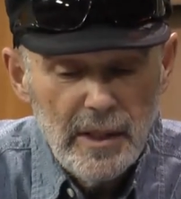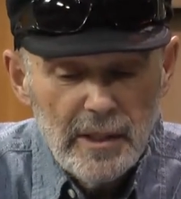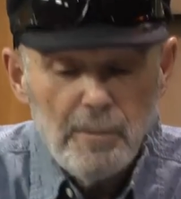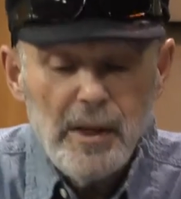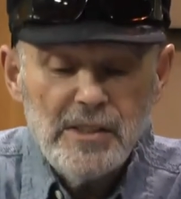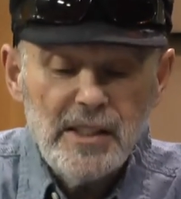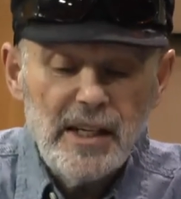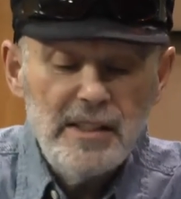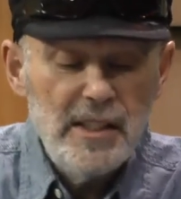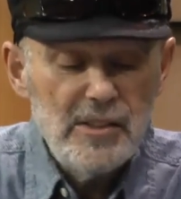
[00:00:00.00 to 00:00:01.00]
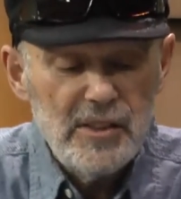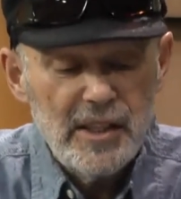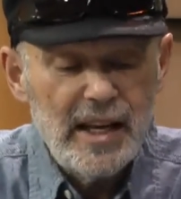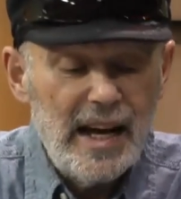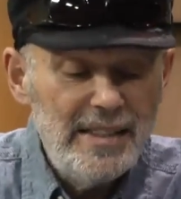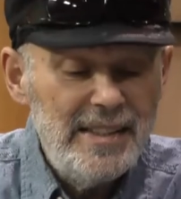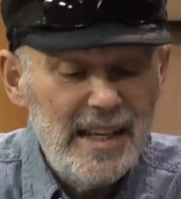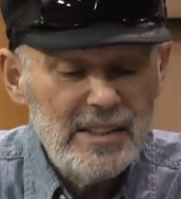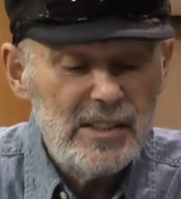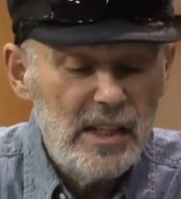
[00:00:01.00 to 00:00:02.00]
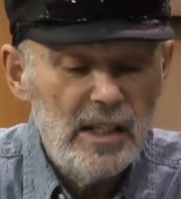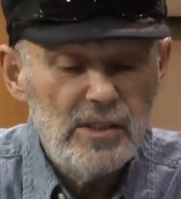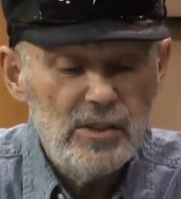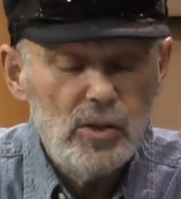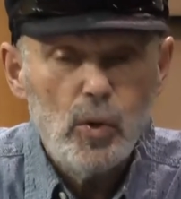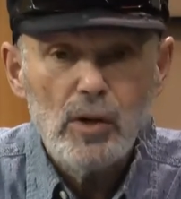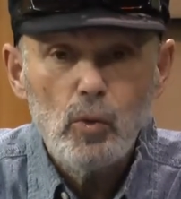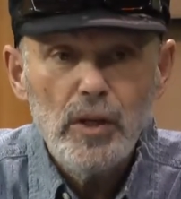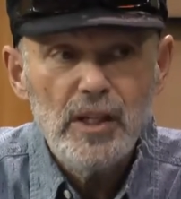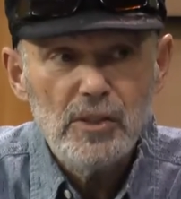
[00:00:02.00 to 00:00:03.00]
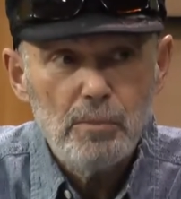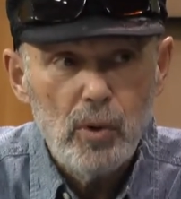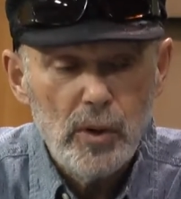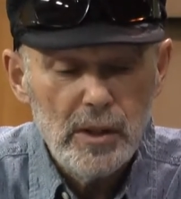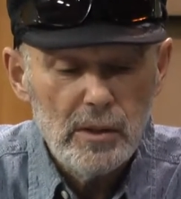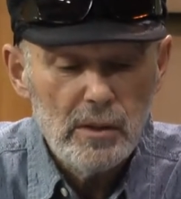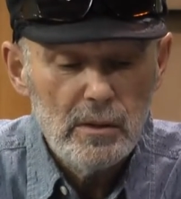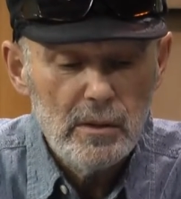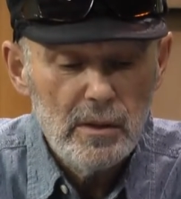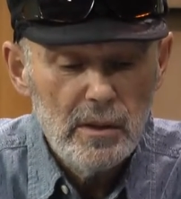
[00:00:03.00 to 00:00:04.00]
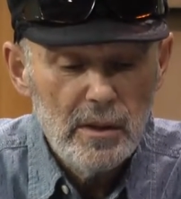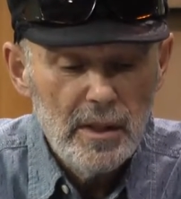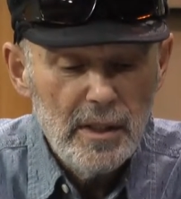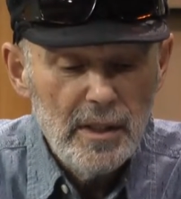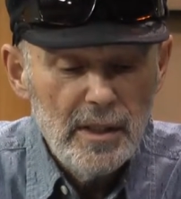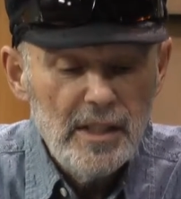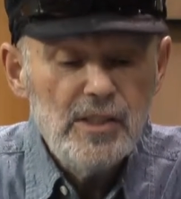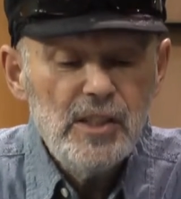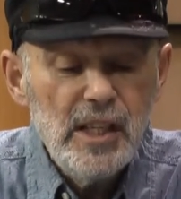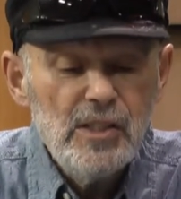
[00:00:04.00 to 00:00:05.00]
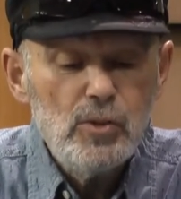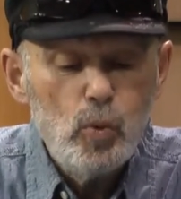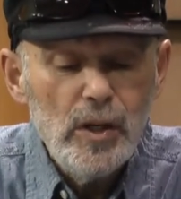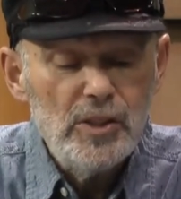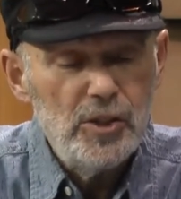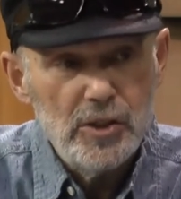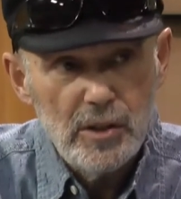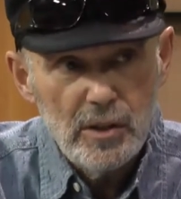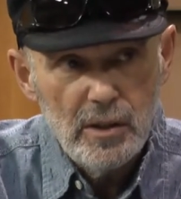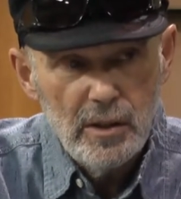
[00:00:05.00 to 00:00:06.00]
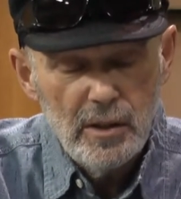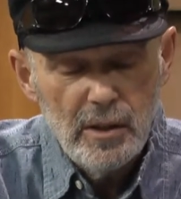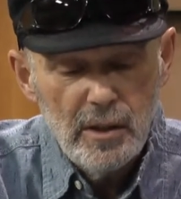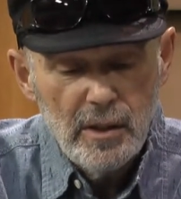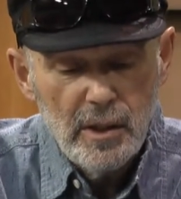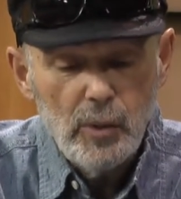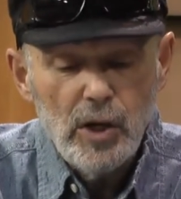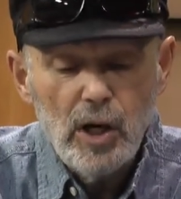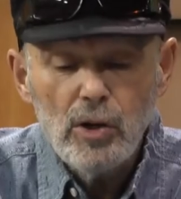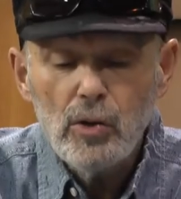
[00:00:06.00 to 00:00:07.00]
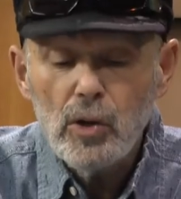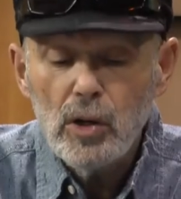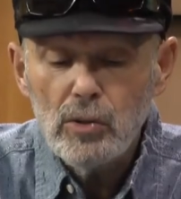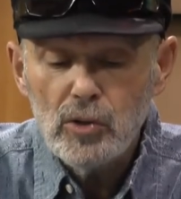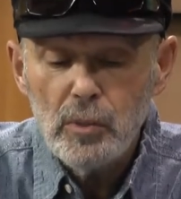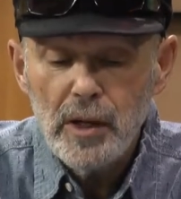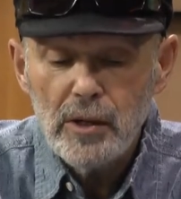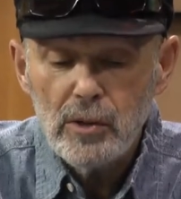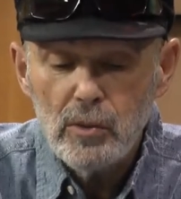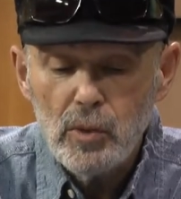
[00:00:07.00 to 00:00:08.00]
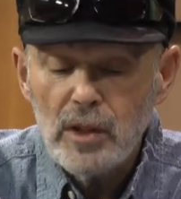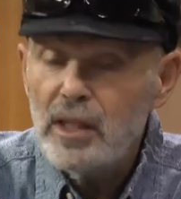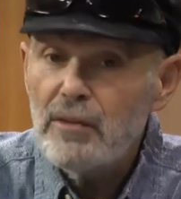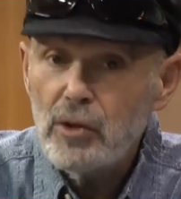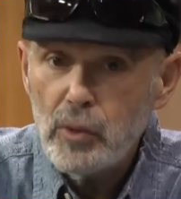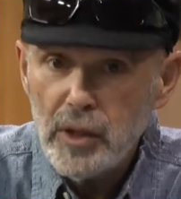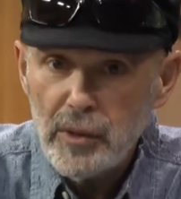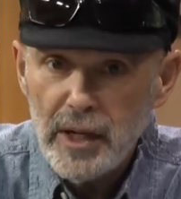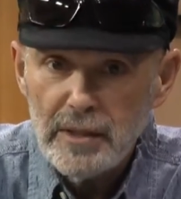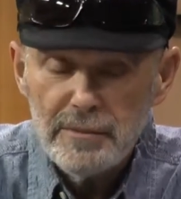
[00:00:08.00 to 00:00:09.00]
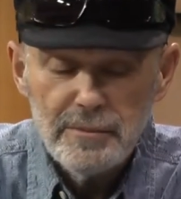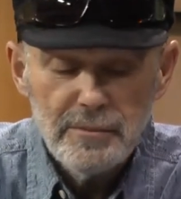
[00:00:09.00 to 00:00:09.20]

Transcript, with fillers: The basic idea is that God tests us to our weakest point. It is His wish that we all grow, no matter what level we are on.